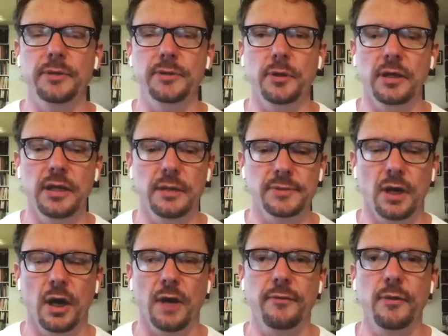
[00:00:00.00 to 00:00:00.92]
surely comes
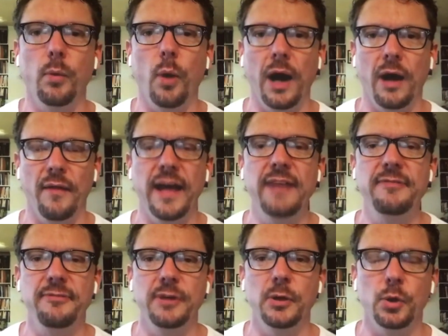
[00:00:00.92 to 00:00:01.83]
off while they
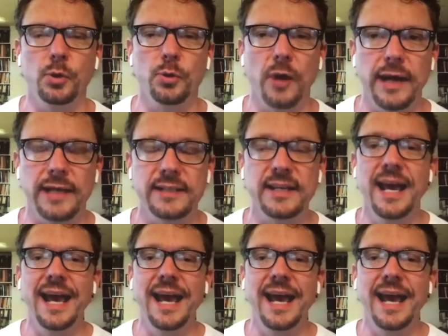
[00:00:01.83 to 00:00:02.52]
feel great